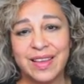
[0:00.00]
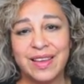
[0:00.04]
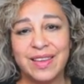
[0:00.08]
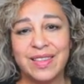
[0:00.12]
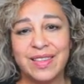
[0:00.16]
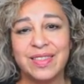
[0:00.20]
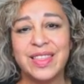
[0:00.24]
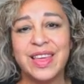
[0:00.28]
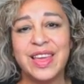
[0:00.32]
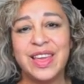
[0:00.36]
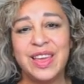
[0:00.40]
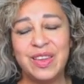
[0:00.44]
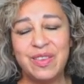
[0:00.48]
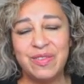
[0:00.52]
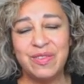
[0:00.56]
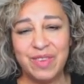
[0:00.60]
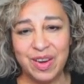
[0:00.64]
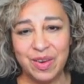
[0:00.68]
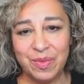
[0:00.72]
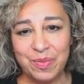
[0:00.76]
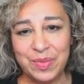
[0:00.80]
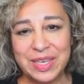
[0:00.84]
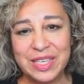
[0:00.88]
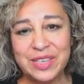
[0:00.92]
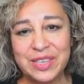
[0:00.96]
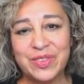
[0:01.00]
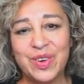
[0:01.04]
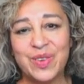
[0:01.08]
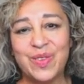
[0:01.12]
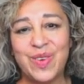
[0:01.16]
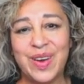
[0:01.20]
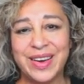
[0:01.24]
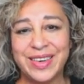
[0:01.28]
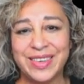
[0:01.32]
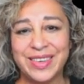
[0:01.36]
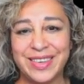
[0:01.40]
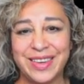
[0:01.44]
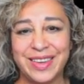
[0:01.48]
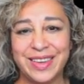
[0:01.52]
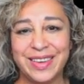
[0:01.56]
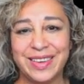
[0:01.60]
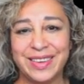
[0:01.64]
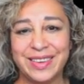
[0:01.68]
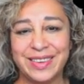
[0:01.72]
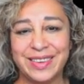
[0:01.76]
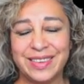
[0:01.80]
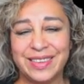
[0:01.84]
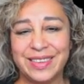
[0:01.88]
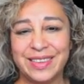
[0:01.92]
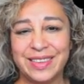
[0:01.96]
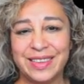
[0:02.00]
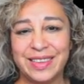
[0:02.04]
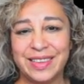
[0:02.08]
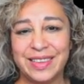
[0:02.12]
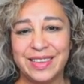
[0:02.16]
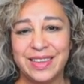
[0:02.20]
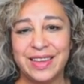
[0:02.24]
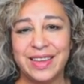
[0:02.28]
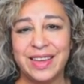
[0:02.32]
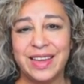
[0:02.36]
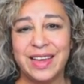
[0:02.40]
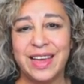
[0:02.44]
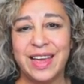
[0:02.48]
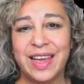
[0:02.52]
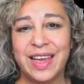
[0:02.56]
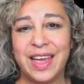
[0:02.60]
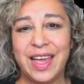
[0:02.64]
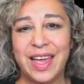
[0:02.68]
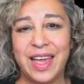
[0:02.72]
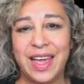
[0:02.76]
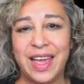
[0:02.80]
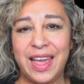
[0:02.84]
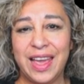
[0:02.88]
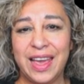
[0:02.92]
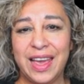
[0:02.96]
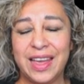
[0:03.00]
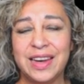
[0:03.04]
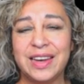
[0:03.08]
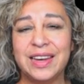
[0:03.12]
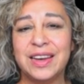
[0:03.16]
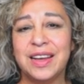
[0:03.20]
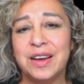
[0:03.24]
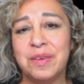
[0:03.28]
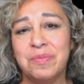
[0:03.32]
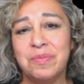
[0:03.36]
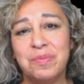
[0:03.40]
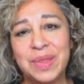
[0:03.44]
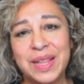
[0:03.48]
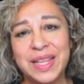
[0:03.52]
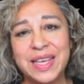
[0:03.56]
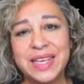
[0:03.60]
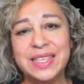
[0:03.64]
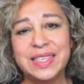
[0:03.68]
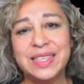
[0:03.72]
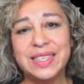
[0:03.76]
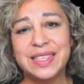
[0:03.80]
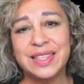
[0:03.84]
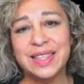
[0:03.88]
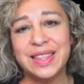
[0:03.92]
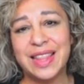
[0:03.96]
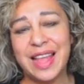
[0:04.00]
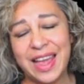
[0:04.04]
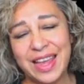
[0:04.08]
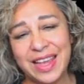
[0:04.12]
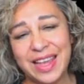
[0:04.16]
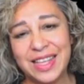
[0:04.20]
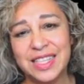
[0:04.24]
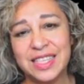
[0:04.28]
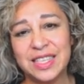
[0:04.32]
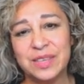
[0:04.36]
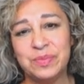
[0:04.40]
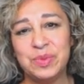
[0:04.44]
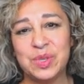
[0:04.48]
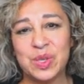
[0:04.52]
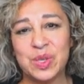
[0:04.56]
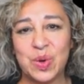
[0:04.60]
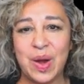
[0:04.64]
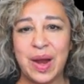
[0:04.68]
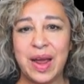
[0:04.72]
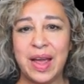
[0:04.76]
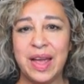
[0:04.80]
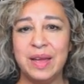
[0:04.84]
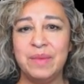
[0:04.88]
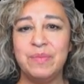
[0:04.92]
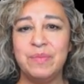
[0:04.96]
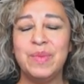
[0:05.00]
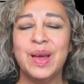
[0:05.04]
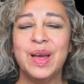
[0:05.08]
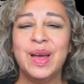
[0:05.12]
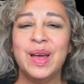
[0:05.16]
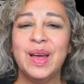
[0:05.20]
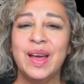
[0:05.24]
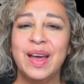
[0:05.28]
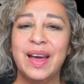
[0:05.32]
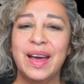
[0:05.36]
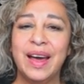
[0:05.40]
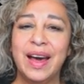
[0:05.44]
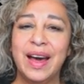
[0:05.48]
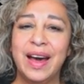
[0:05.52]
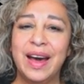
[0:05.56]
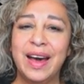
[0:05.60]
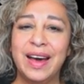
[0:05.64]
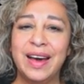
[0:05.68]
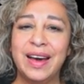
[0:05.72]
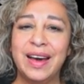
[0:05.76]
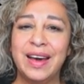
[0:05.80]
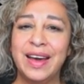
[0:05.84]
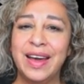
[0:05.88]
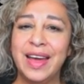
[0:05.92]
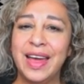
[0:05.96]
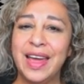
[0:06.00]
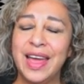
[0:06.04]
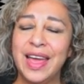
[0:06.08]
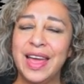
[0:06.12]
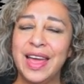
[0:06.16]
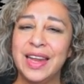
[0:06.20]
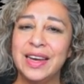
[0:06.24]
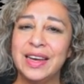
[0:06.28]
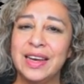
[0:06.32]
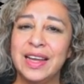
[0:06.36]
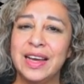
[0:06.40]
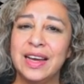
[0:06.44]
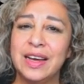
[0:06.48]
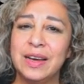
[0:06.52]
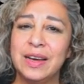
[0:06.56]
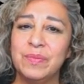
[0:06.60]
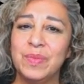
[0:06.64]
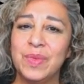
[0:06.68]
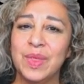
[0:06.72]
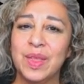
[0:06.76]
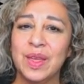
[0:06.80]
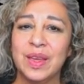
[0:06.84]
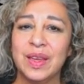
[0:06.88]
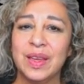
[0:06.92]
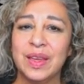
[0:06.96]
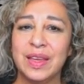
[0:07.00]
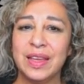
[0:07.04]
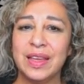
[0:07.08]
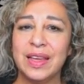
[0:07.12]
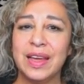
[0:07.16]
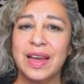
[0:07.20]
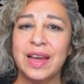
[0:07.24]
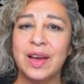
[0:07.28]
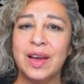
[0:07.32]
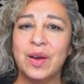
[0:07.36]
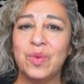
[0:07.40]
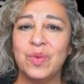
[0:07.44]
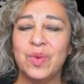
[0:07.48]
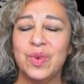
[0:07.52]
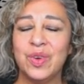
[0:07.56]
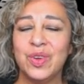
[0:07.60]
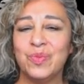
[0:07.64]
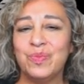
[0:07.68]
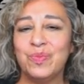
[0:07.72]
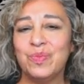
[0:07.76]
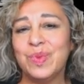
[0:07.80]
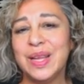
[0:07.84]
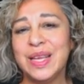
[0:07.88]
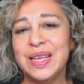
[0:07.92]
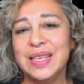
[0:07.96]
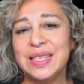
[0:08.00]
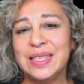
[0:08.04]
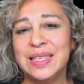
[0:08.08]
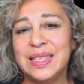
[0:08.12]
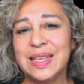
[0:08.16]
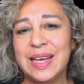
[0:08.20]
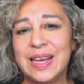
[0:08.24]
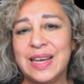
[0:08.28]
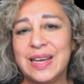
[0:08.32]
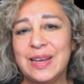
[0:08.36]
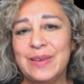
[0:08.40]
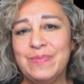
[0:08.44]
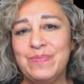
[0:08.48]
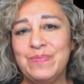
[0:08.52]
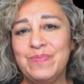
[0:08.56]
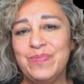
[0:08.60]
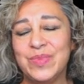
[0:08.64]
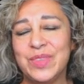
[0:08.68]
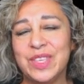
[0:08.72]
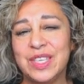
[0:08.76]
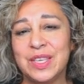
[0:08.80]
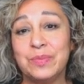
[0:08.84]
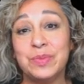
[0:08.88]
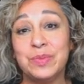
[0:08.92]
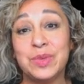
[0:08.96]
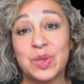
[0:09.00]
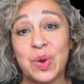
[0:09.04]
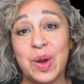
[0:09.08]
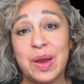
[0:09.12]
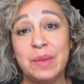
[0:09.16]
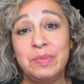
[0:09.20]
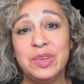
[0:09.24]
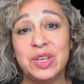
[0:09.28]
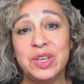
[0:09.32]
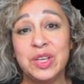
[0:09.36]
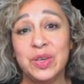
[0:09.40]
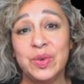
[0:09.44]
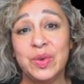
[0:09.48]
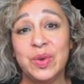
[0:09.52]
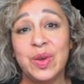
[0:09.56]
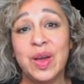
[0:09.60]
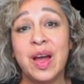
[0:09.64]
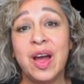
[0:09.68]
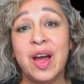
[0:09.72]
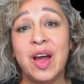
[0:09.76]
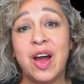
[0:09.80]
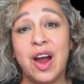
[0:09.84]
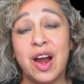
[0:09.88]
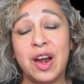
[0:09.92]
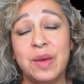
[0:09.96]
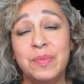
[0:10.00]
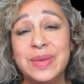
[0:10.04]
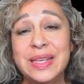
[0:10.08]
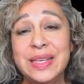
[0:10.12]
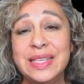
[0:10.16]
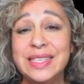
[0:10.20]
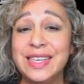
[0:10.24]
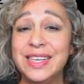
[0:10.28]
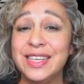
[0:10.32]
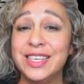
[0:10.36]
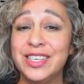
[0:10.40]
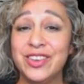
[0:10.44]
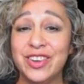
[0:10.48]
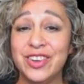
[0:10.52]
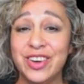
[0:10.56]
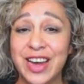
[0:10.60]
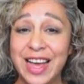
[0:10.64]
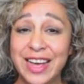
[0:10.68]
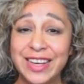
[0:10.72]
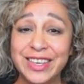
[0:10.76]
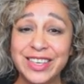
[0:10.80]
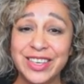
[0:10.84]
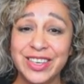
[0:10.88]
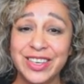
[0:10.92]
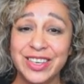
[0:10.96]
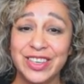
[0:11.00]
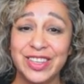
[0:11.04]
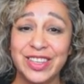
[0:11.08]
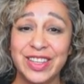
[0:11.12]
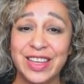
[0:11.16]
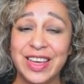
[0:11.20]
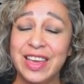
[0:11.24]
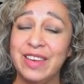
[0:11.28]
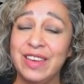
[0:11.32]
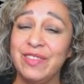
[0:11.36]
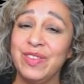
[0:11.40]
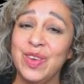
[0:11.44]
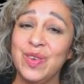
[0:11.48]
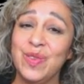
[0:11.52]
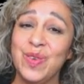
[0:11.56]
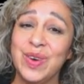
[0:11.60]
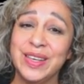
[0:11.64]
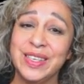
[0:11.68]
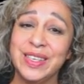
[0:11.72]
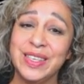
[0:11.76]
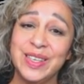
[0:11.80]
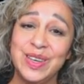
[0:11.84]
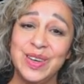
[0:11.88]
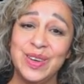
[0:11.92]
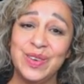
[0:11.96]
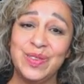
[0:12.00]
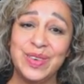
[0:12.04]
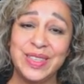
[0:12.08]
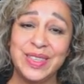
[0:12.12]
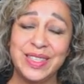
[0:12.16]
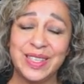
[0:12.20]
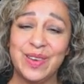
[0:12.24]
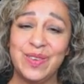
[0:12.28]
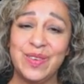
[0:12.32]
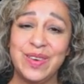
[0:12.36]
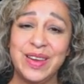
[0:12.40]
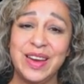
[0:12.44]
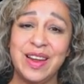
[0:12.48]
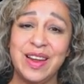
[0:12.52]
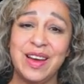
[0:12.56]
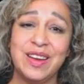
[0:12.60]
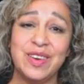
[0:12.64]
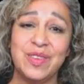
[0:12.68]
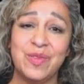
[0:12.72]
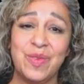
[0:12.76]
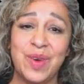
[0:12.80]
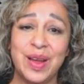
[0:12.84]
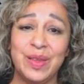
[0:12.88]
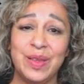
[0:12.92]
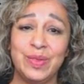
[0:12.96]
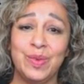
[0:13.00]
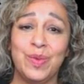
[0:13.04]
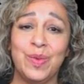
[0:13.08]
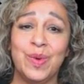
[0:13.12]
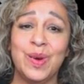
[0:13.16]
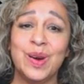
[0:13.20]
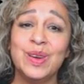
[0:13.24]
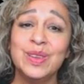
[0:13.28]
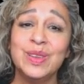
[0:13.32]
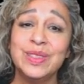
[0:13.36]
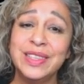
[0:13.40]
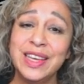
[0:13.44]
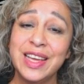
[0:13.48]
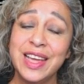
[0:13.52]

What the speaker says: Thank you very much for watching, and please like and subscribe, and please subscribe to RBC International if you want to know what's going on around the world.